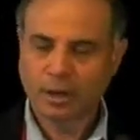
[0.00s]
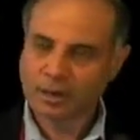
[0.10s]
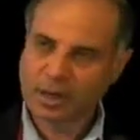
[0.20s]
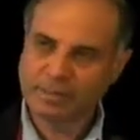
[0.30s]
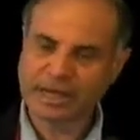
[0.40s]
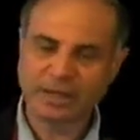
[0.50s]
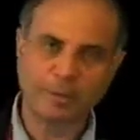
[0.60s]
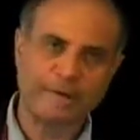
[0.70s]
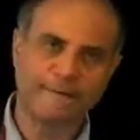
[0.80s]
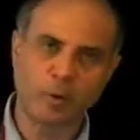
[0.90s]
it comes out to
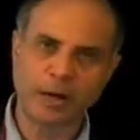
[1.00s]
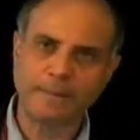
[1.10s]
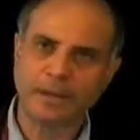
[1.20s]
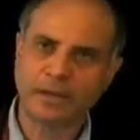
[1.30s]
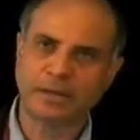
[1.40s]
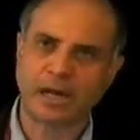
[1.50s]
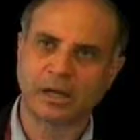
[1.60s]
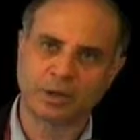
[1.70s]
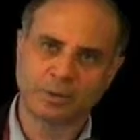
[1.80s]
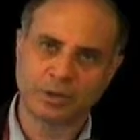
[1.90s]
about $40 billion,
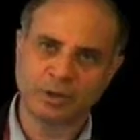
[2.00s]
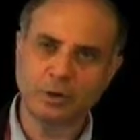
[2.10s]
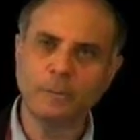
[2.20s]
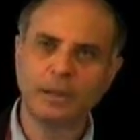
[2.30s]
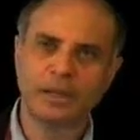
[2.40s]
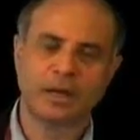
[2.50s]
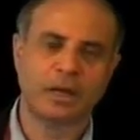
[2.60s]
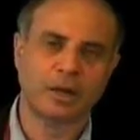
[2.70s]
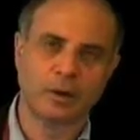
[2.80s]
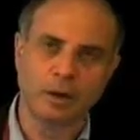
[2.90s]
which is $2 billion a
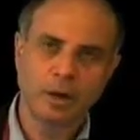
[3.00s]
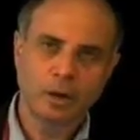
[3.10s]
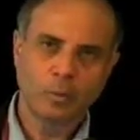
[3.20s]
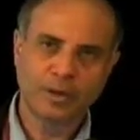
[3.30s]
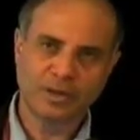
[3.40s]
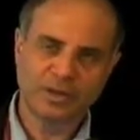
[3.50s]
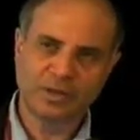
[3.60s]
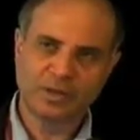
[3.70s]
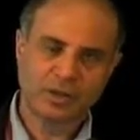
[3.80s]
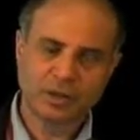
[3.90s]
year, which
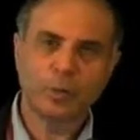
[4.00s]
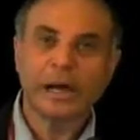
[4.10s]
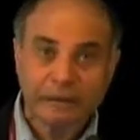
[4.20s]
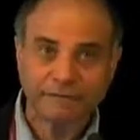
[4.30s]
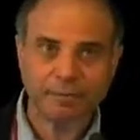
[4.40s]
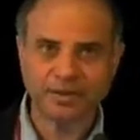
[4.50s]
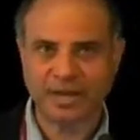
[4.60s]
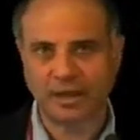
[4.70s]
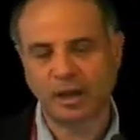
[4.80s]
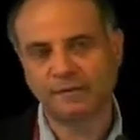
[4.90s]
is
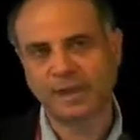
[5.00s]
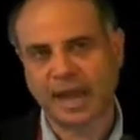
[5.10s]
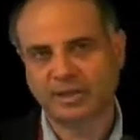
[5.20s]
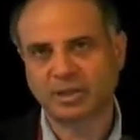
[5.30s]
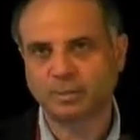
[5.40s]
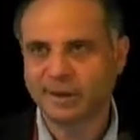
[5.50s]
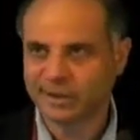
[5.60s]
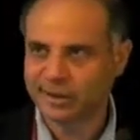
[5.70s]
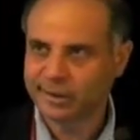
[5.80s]
12% of NASA's budget.